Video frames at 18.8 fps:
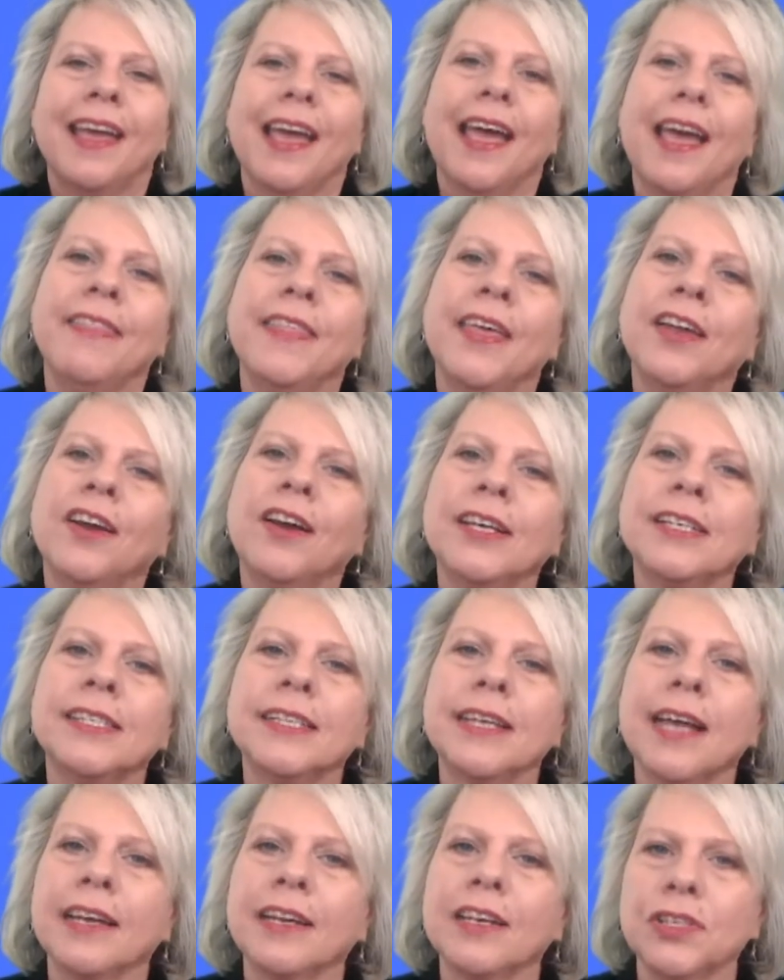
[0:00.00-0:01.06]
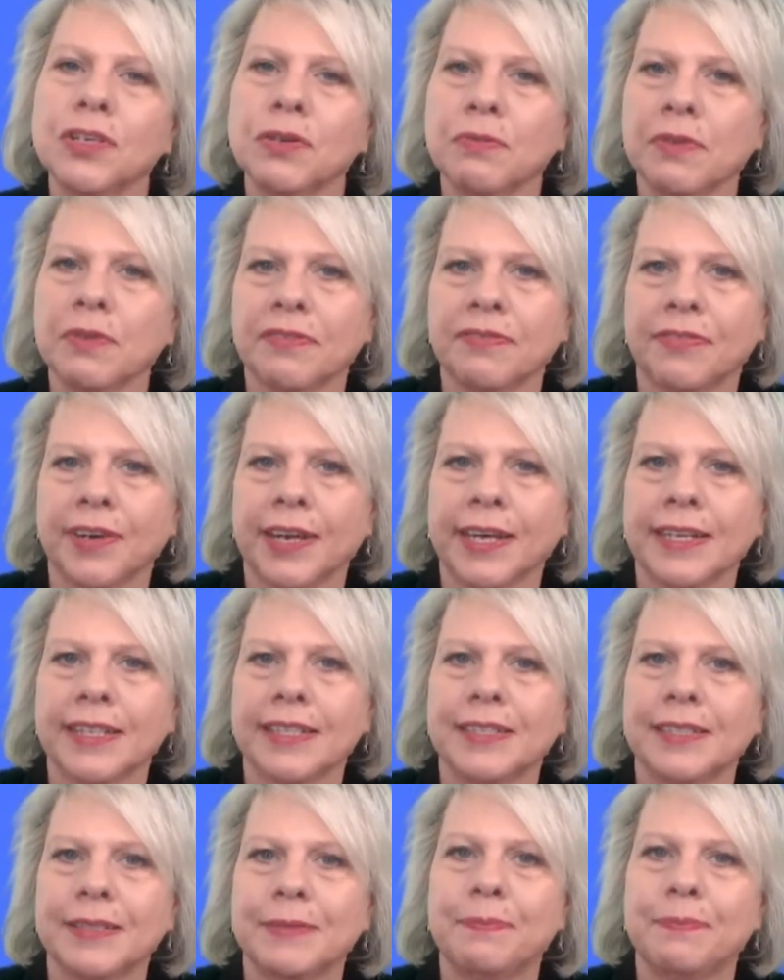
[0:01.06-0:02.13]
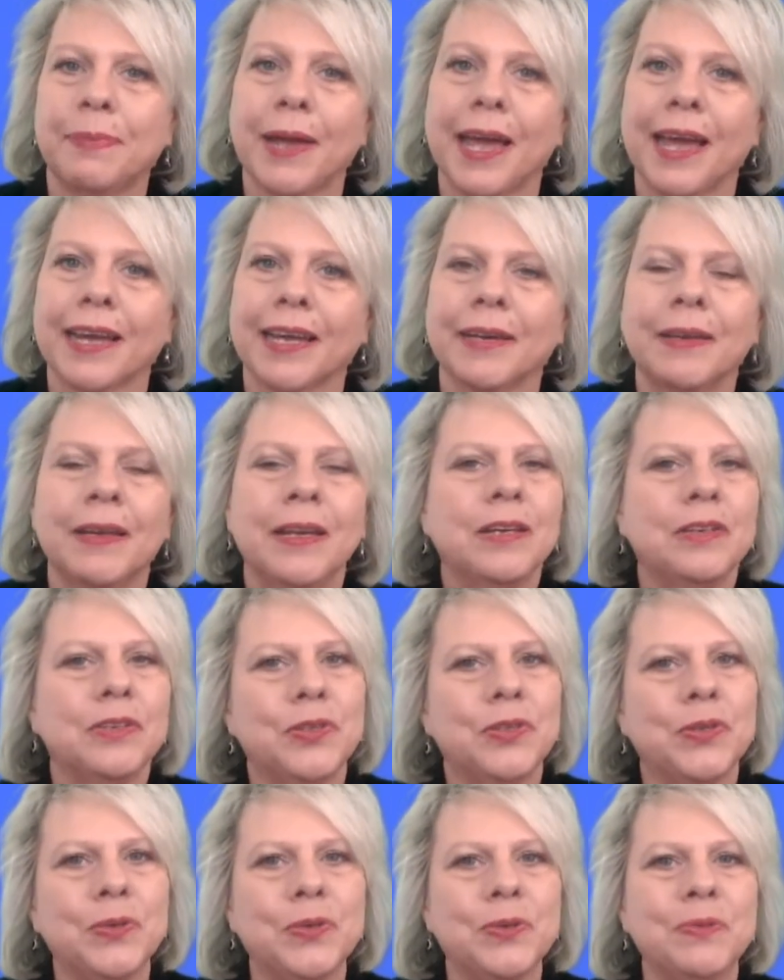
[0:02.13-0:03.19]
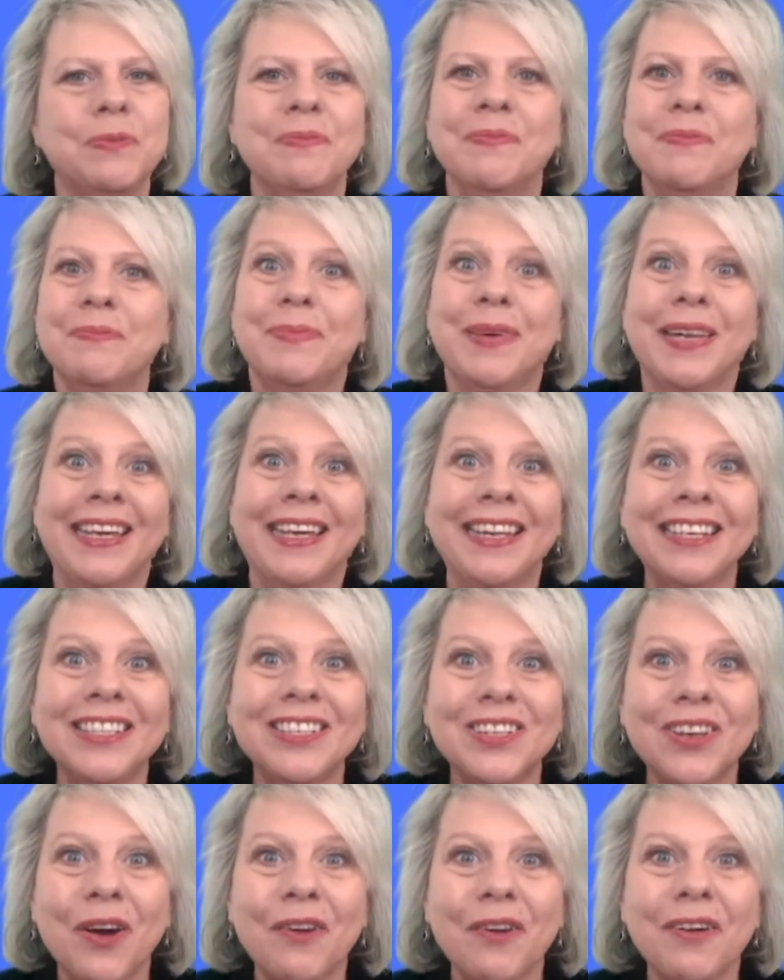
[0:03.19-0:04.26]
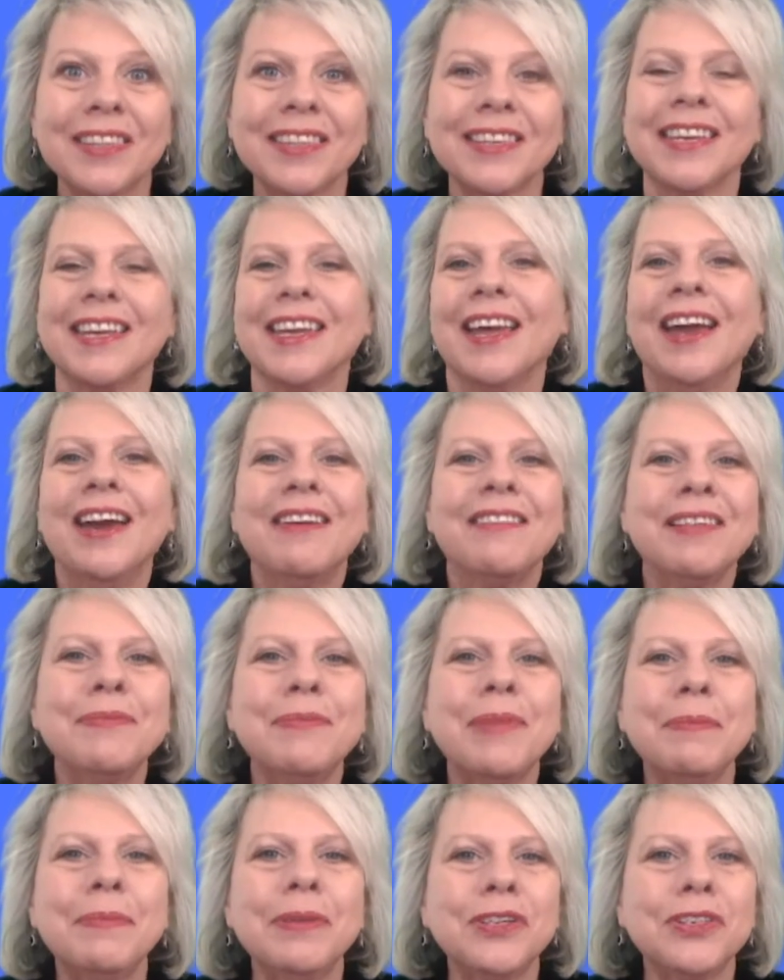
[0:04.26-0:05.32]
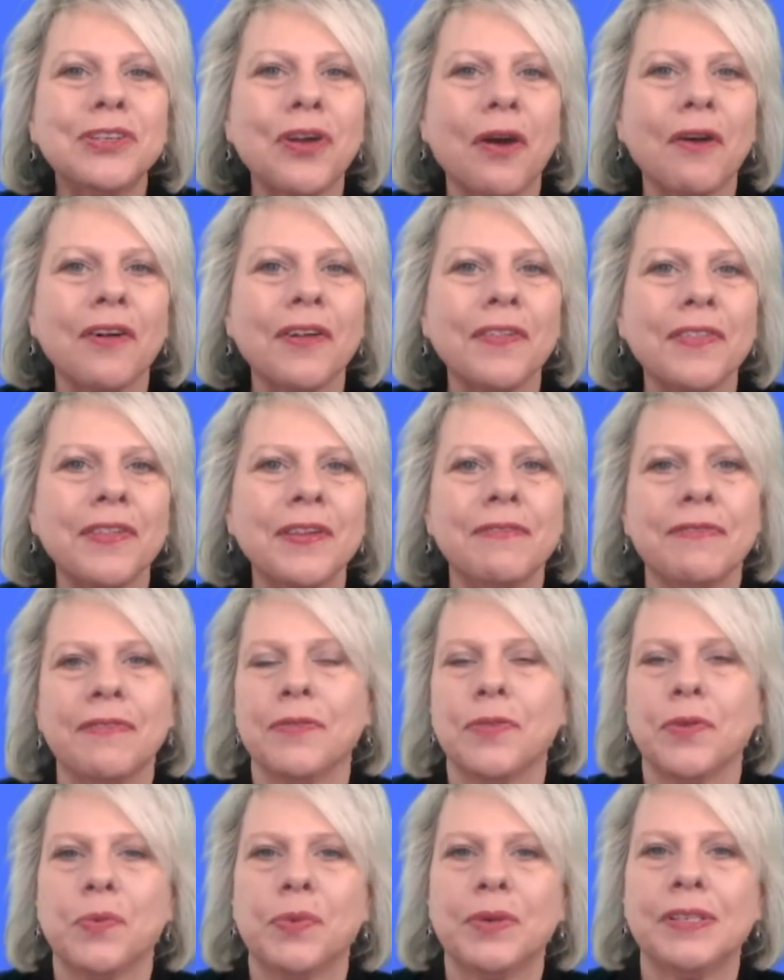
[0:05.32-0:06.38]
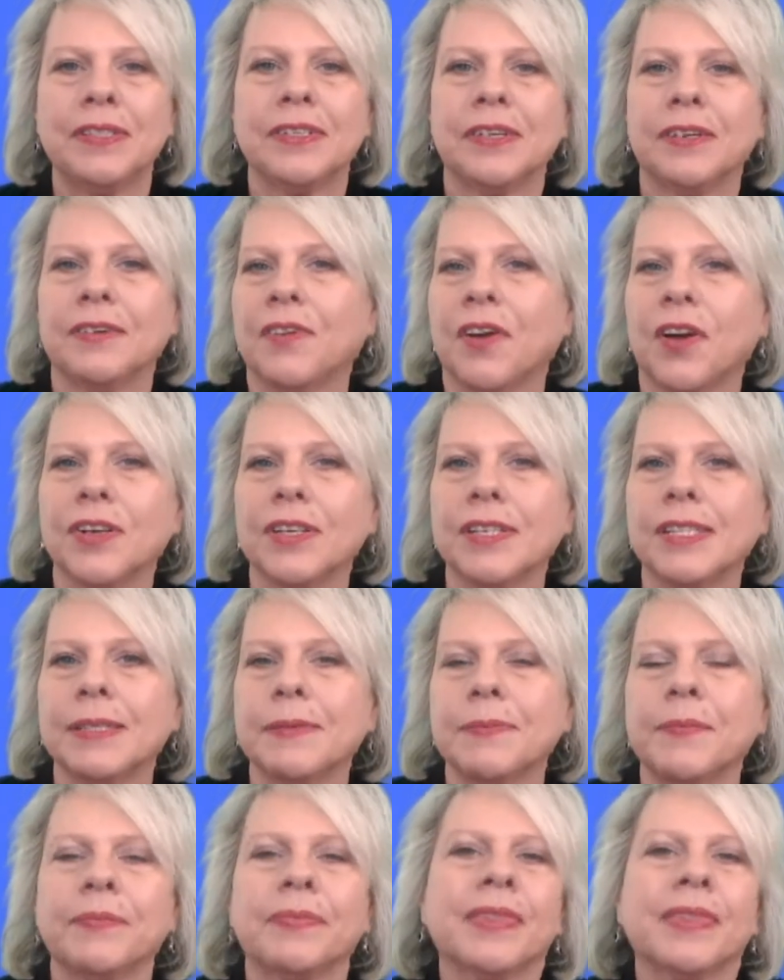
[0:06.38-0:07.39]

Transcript: And then I started to reflect it back to being Dorothy. Remember Dorothy from The Wizard of Oz?